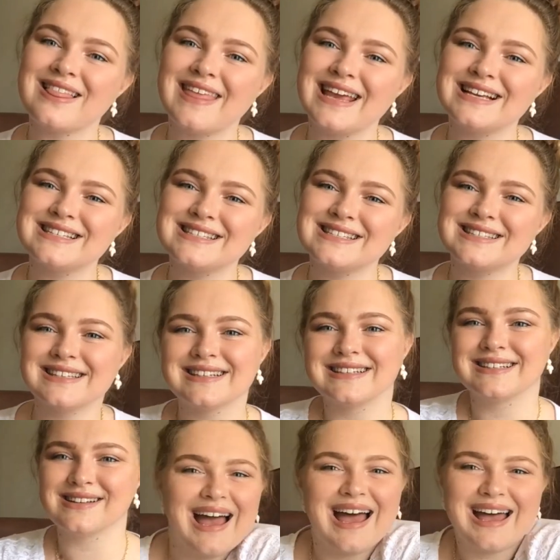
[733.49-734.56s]
Thanks.
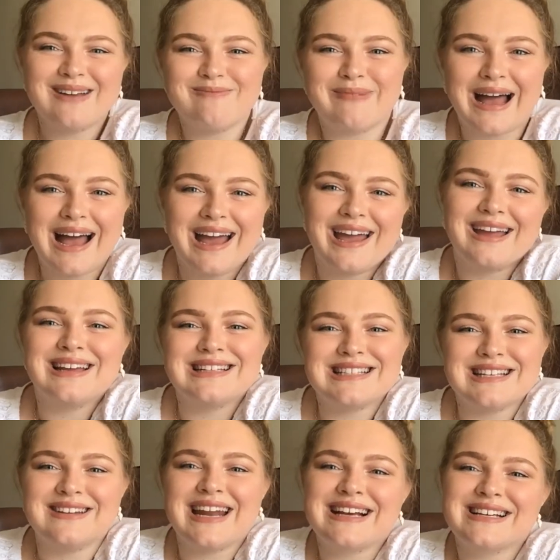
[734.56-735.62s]
Bye.
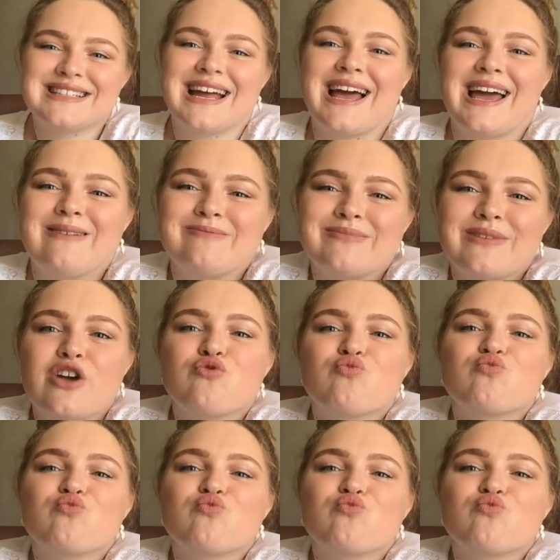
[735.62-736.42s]
Until next time.